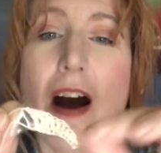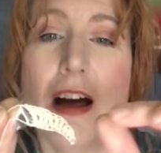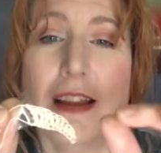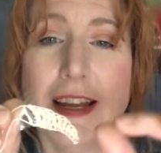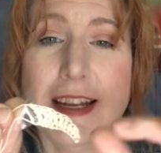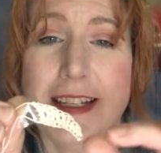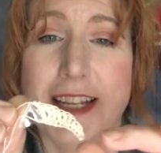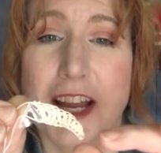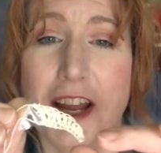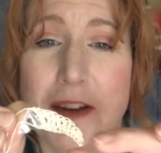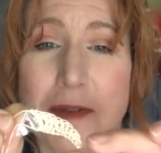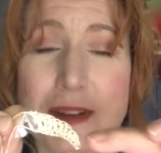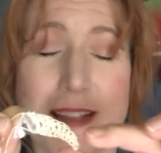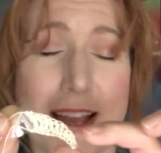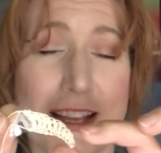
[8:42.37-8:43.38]
All I did
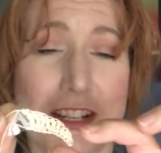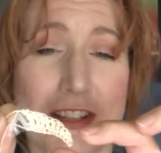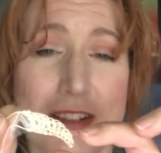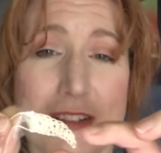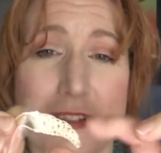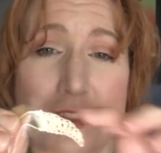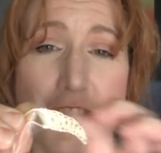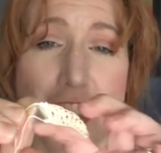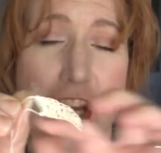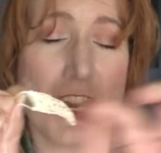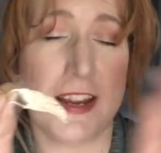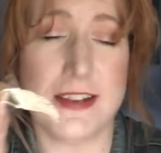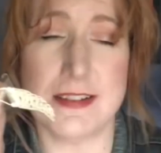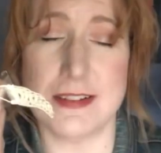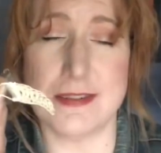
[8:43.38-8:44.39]
was I just
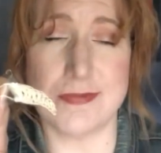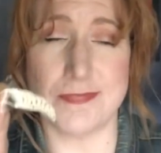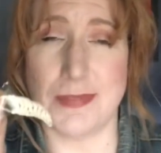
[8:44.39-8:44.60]
chained